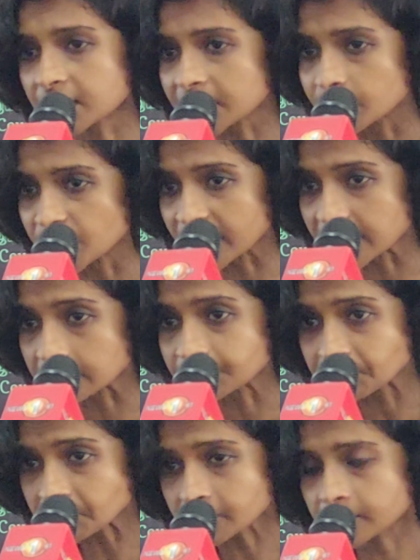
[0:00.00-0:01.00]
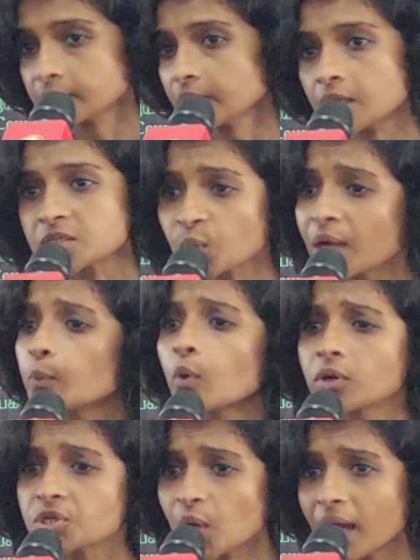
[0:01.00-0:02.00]
community. So I
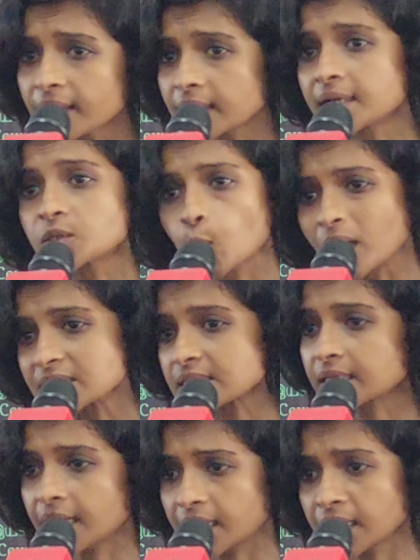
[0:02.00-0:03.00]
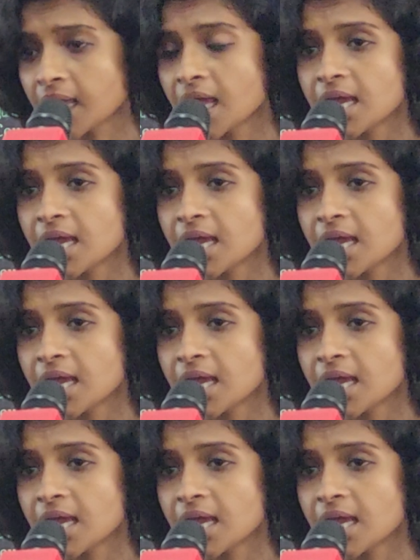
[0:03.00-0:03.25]
want to highlight once again